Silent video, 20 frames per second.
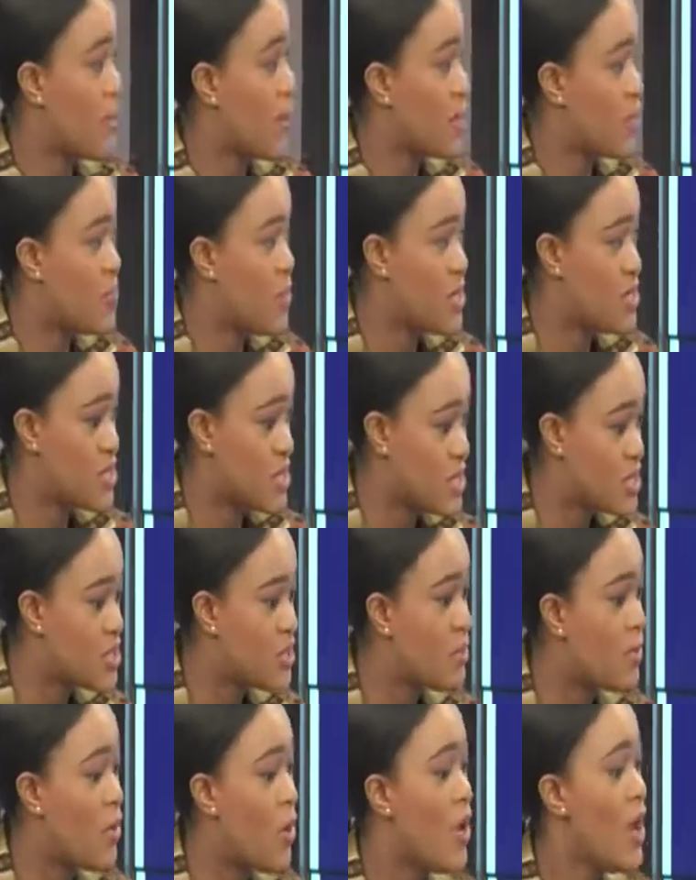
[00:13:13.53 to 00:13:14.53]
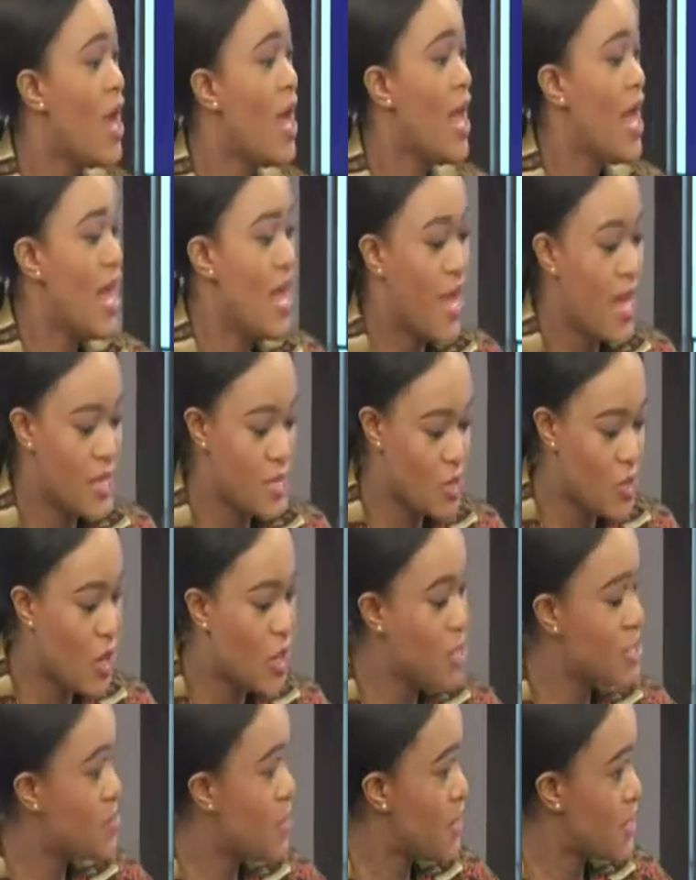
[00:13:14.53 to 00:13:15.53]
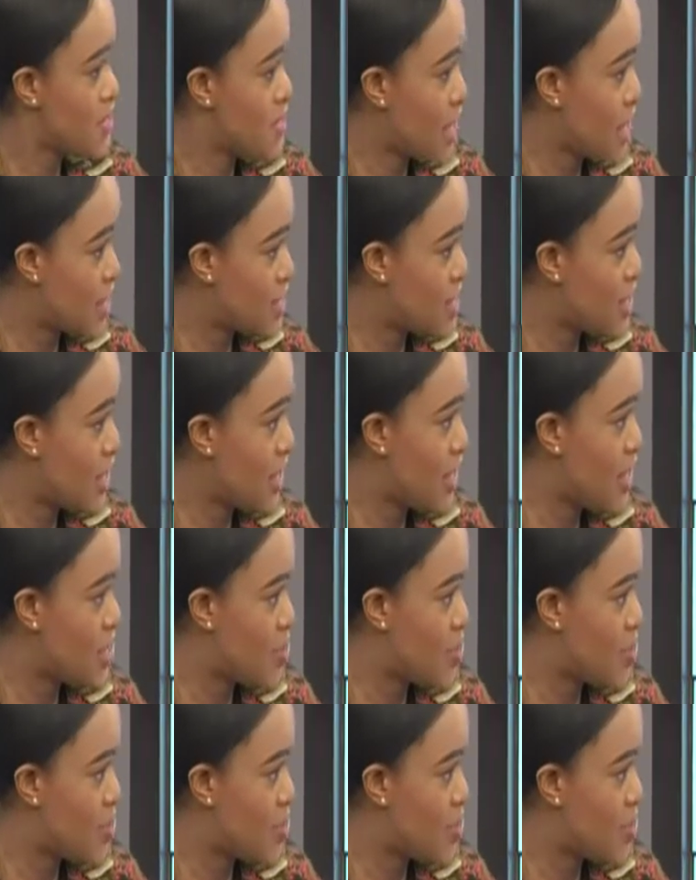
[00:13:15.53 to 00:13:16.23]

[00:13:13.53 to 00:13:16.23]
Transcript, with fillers: about the presidential ball. It's going to be exciting.